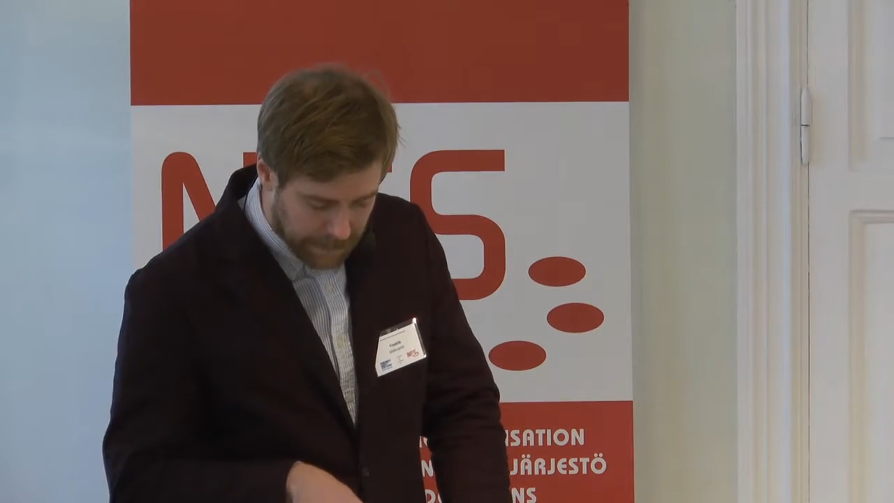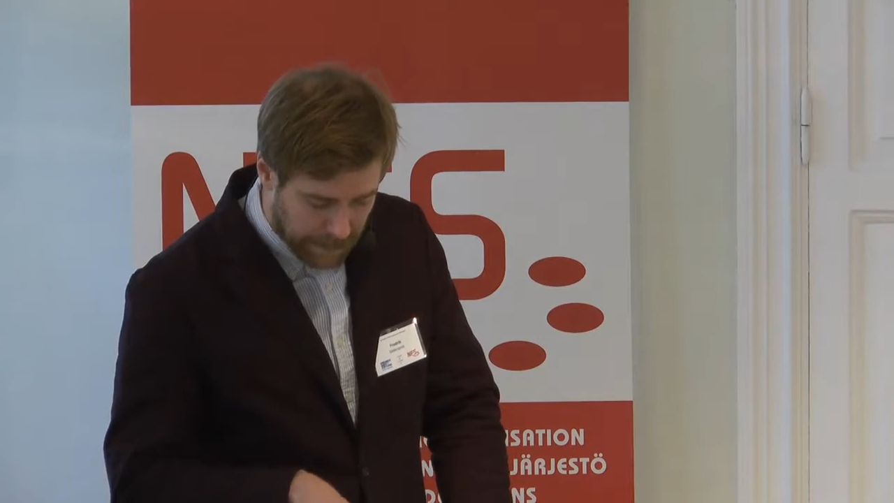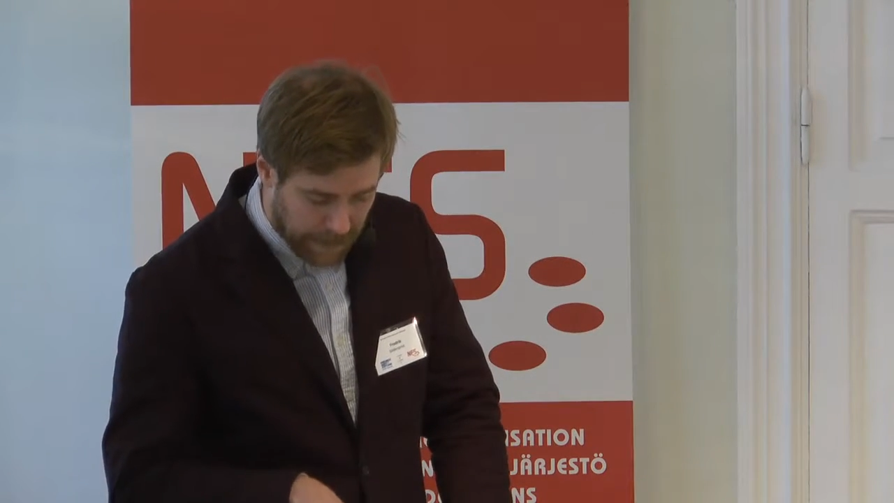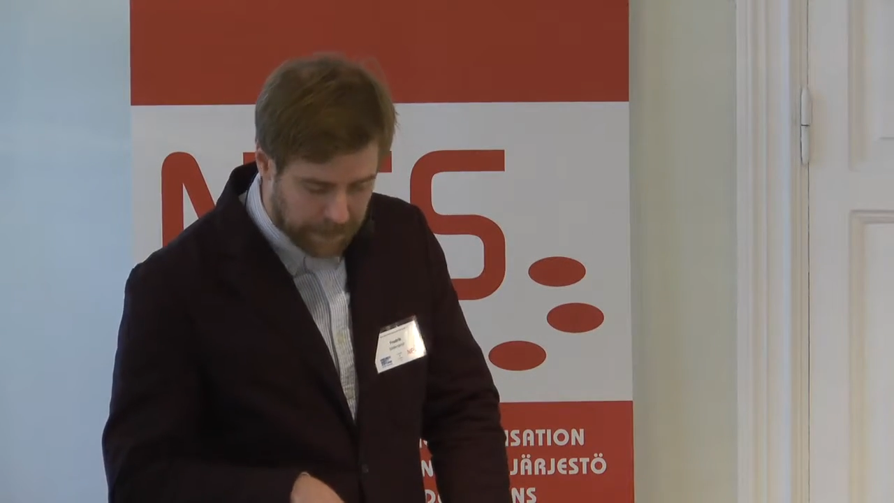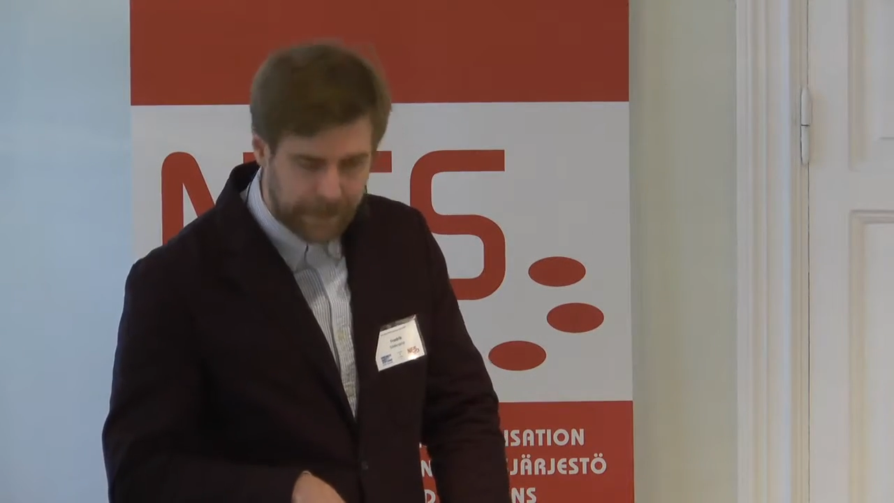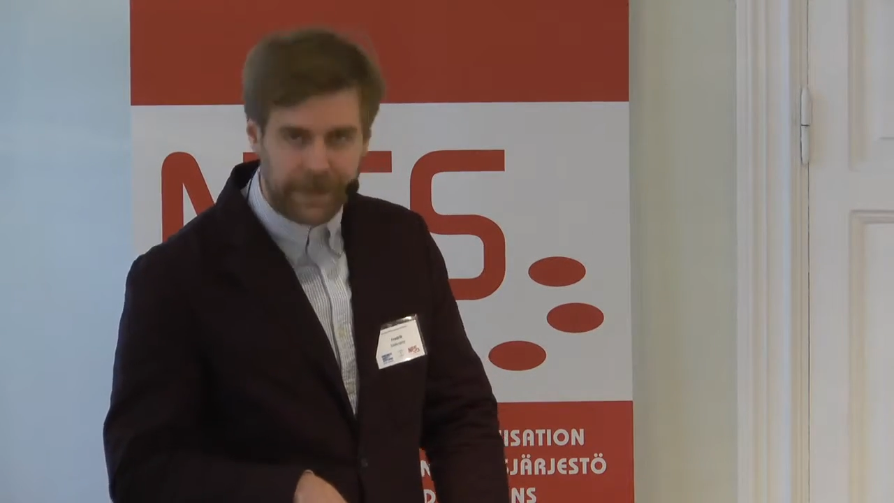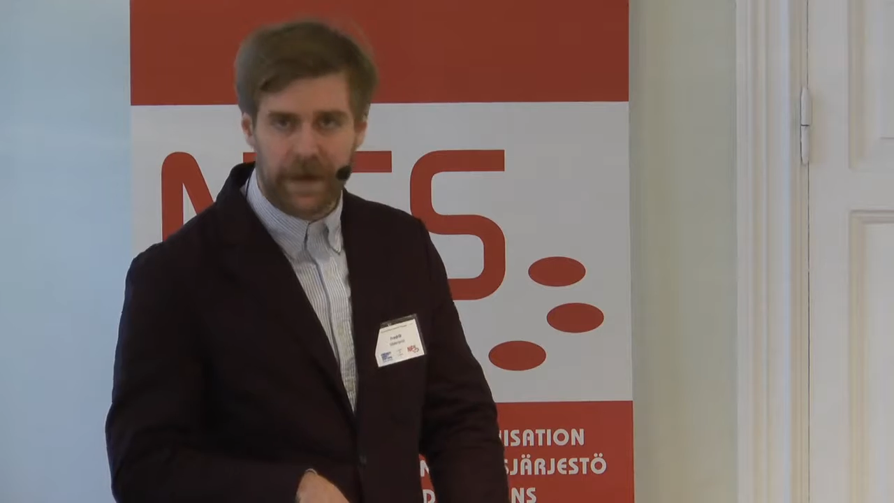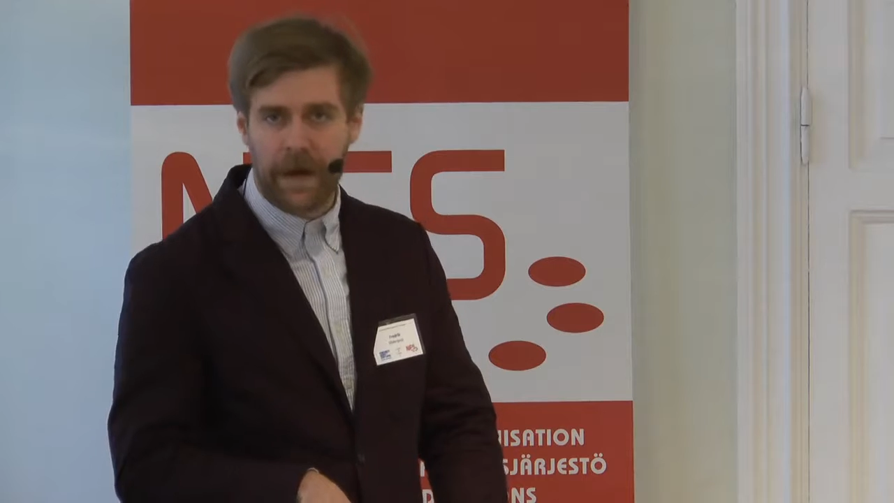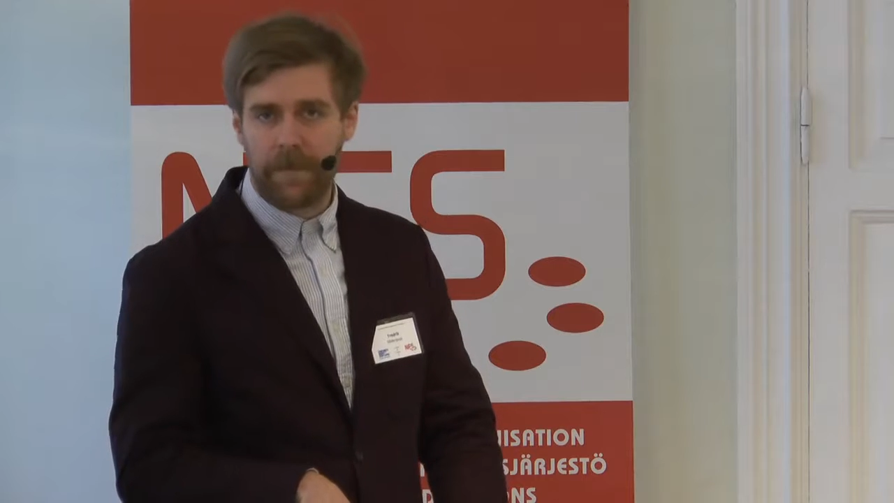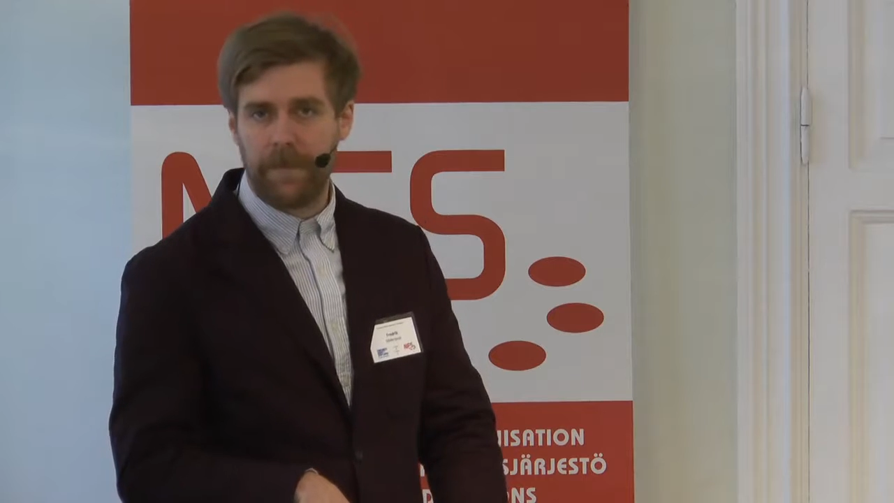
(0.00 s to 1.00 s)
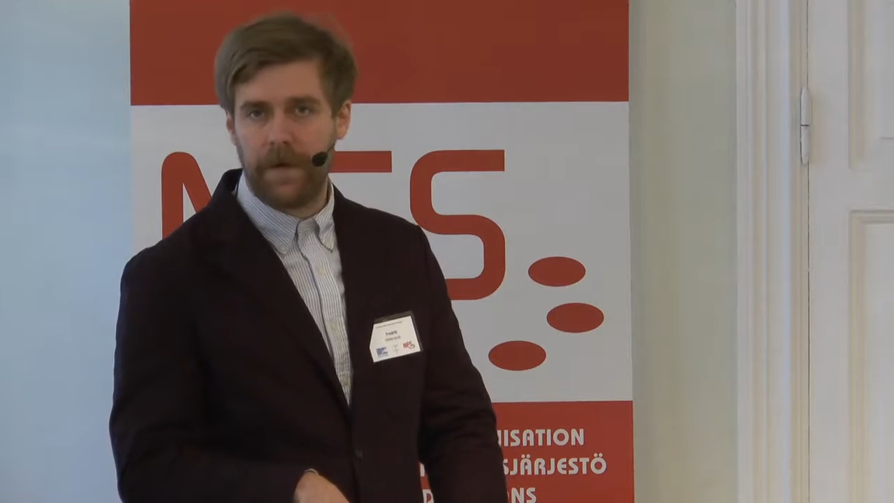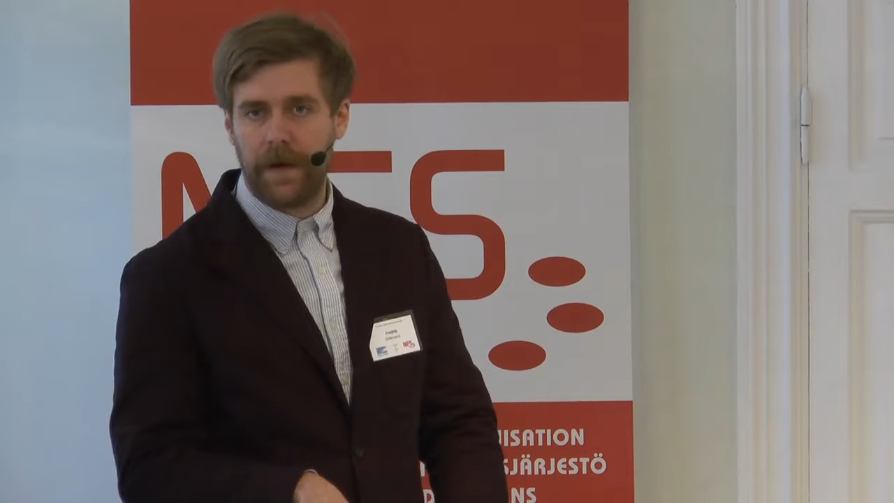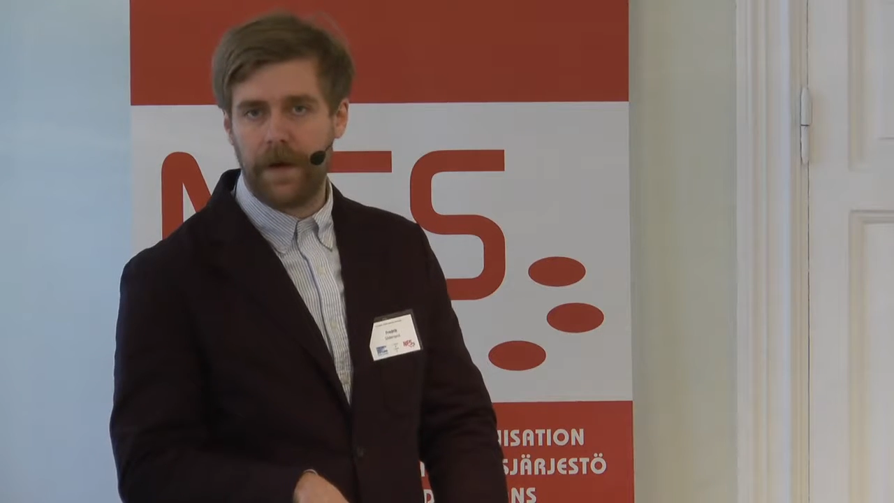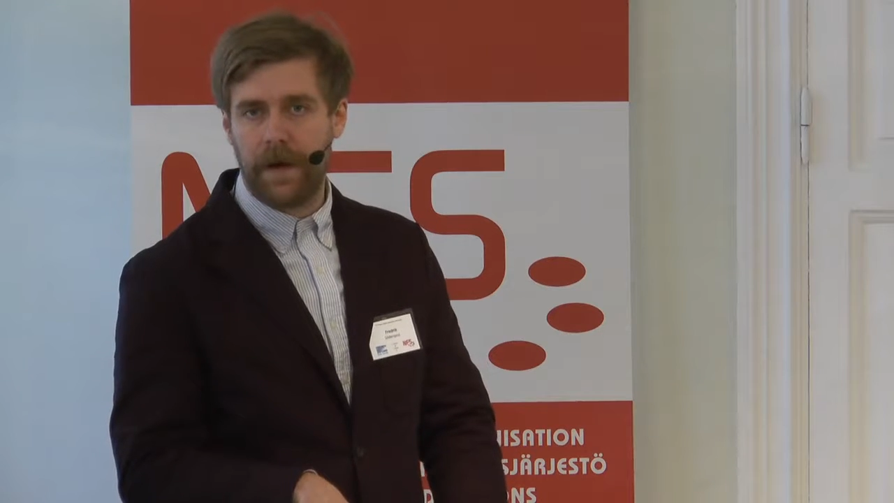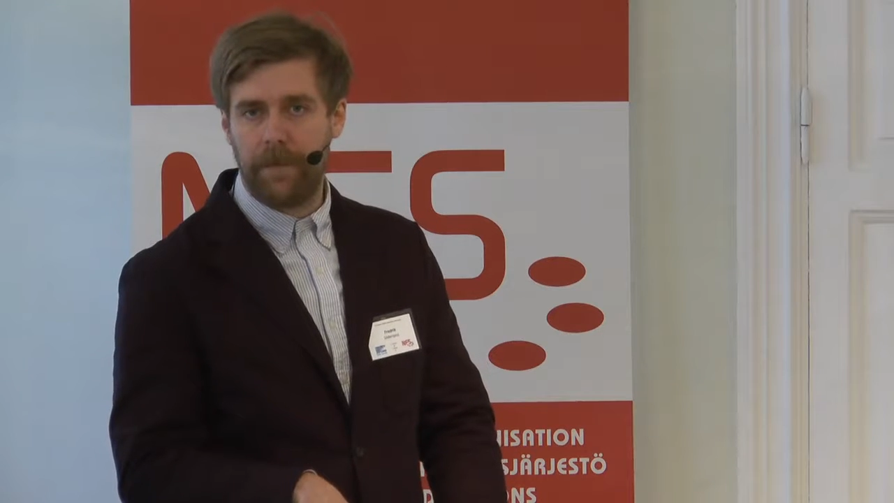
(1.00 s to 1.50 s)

about this time, uh,